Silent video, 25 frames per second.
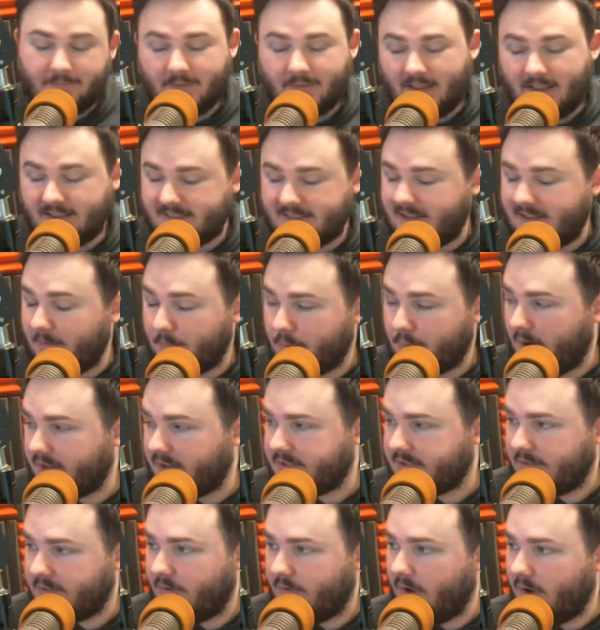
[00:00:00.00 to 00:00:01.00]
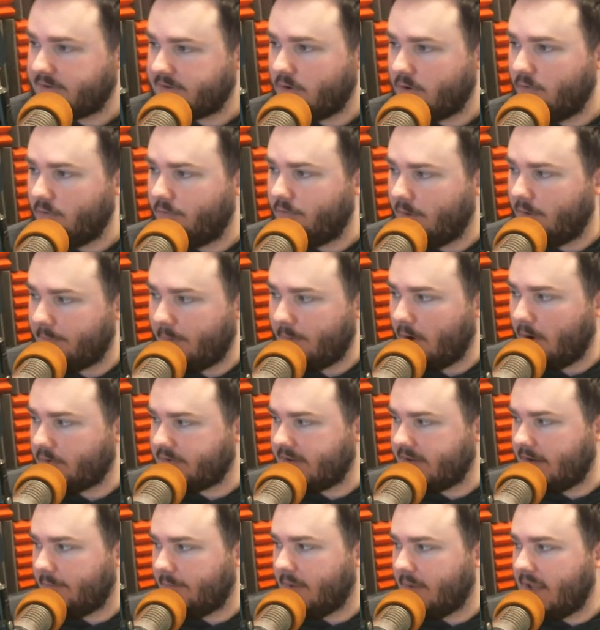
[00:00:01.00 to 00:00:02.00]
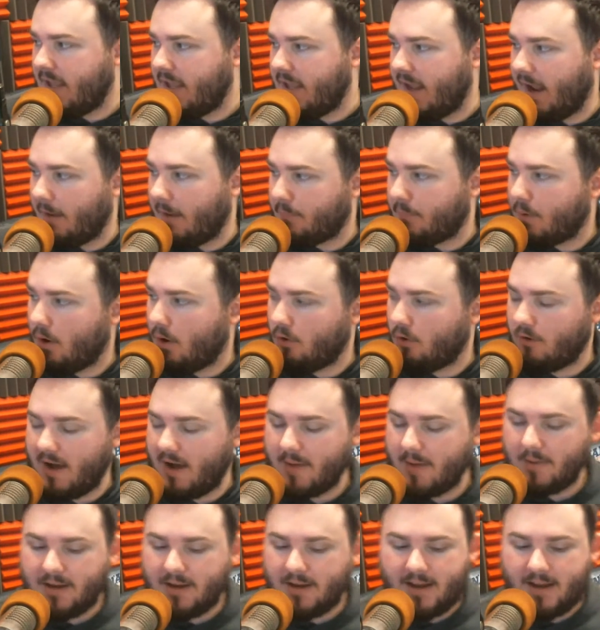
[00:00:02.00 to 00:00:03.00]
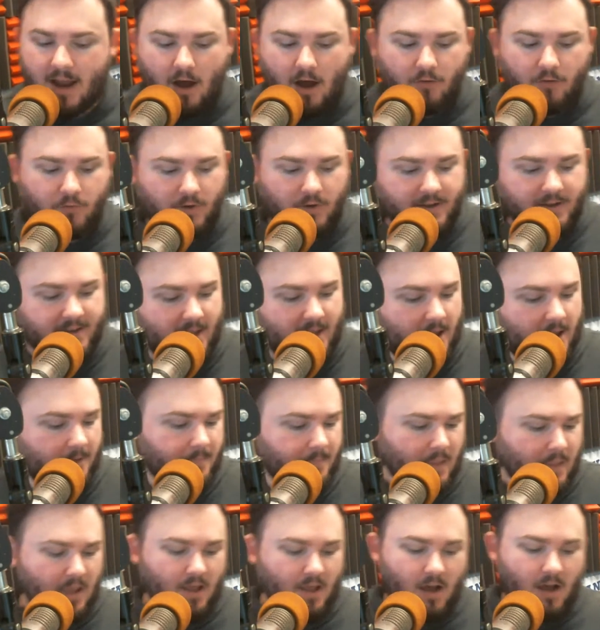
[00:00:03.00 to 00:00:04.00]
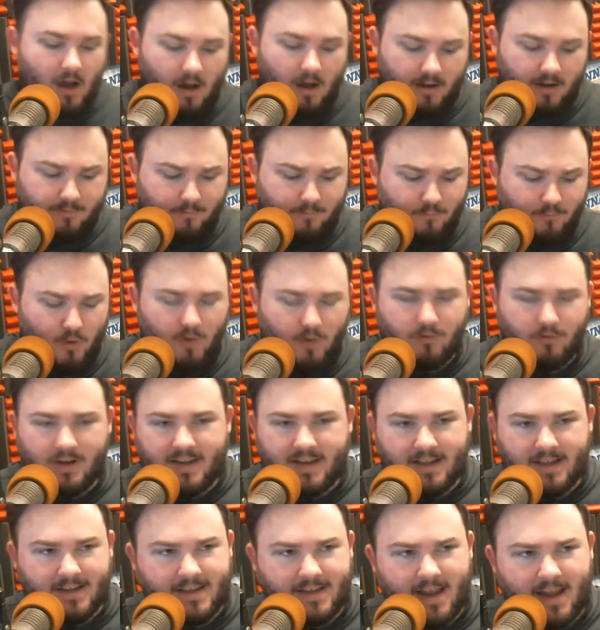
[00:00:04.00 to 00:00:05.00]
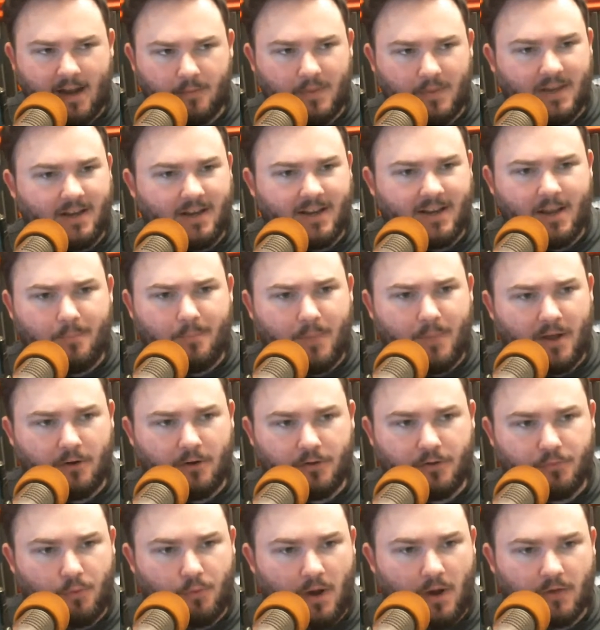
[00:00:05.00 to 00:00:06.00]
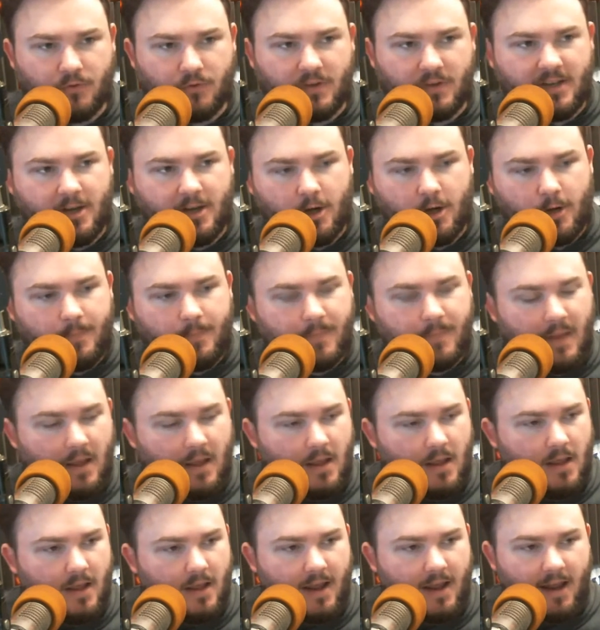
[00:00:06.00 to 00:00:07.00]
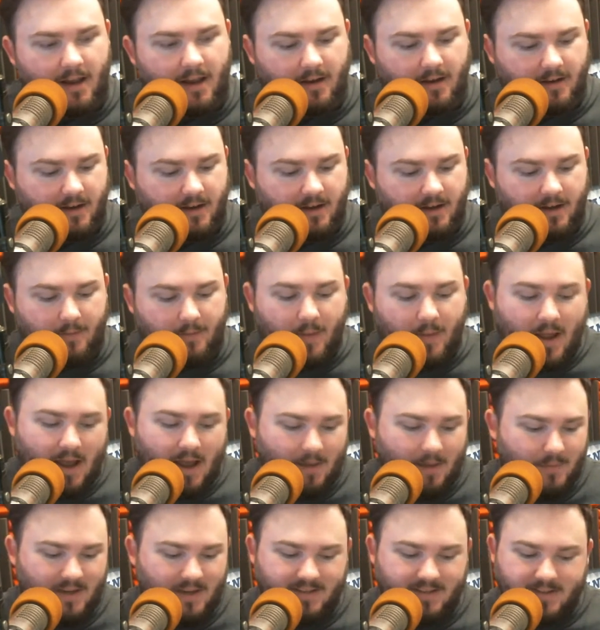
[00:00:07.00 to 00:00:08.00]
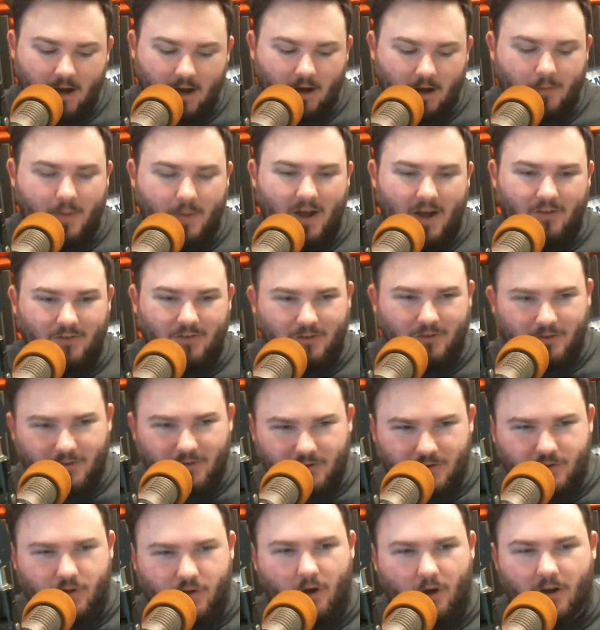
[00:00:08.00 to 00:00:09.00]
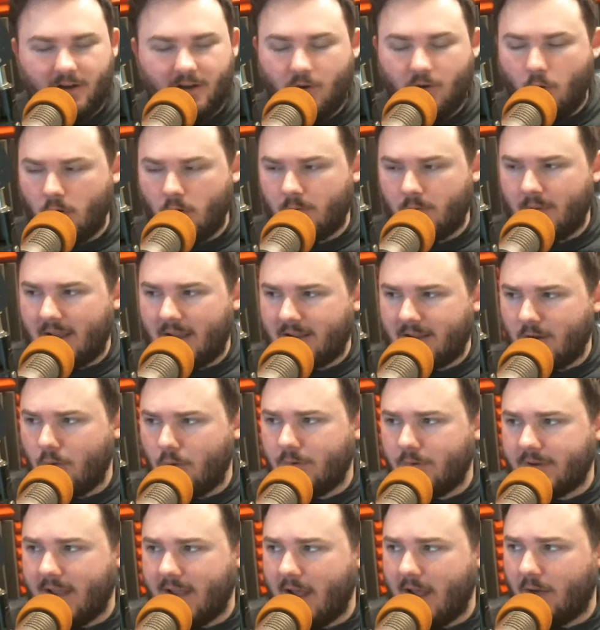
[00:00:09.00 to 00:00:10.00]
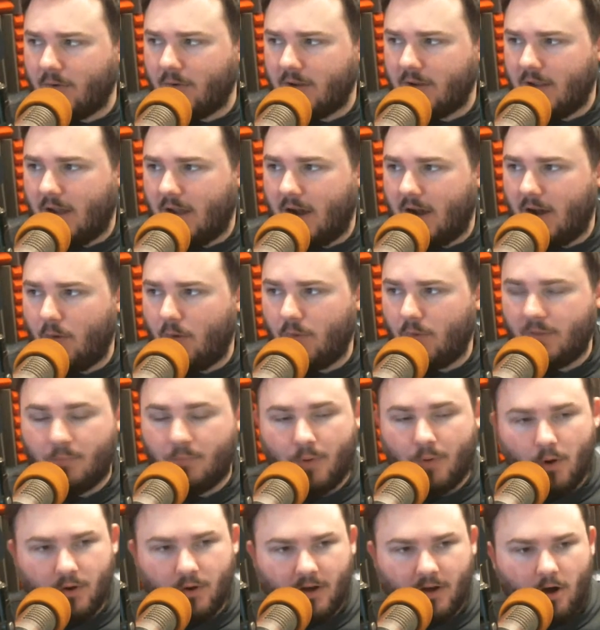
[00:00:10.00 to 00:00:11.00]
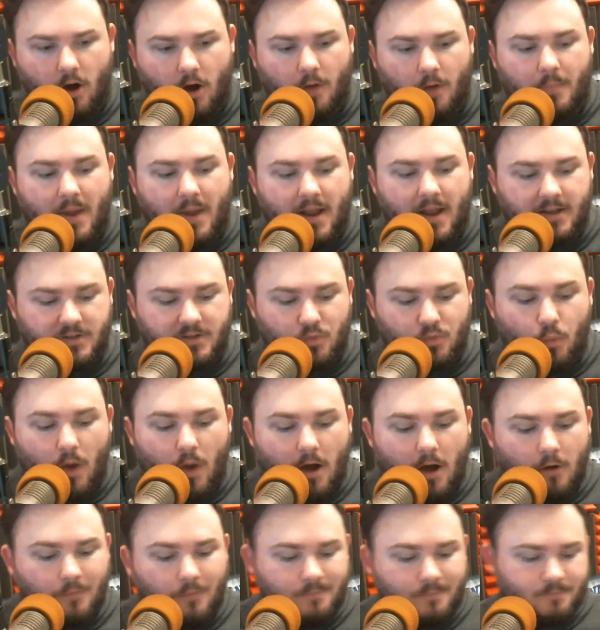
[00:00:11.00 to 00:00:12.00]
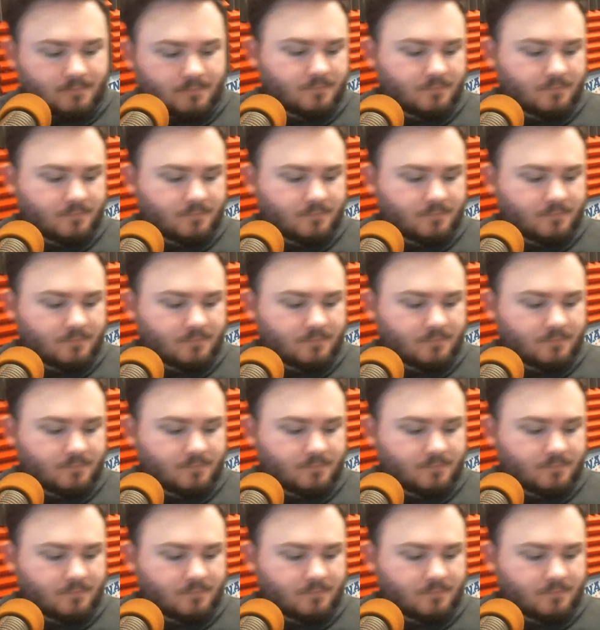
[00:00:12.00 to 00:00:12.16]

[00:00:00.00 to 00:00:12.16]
that's an impressive high school football team and program in Calvary Day. Frederica Academy going to get better throughout the year, and going to get, you talk about your starting quarterback going down with a broken arm as well